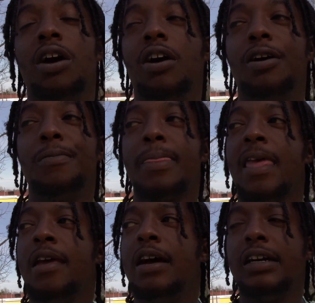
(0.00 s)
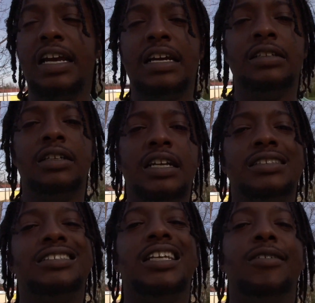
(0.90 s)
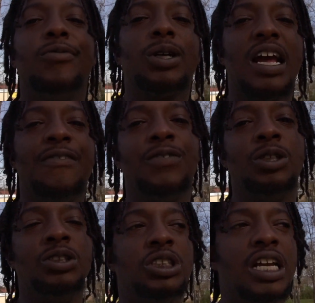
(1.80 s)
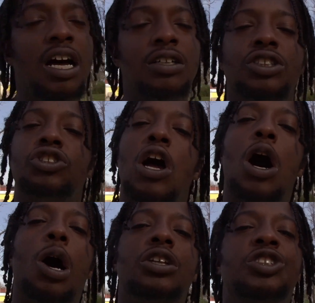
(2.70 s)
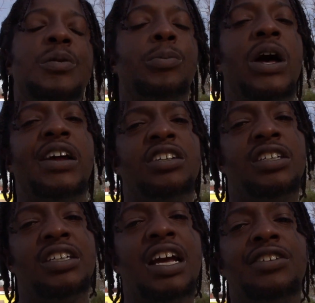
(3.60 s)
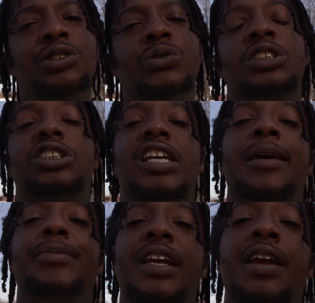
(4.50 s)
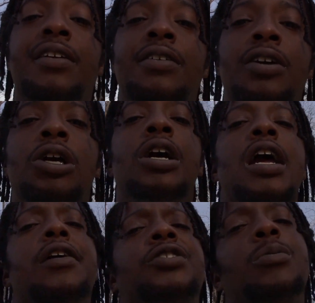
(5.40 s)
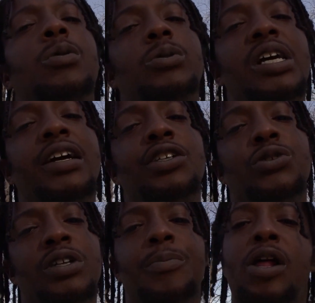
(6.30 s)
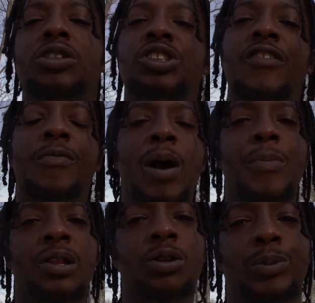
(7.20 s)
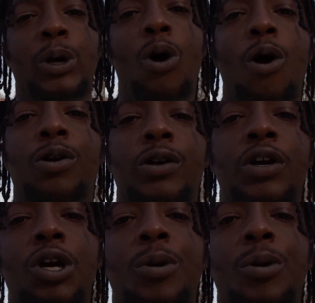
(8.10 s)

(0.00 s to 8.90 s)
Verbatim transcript: Um, again, it's teamwork effort. You see how there's all these people out here together doing the same thing. If someone was out here doing it by themselves, it might be a little bit harder.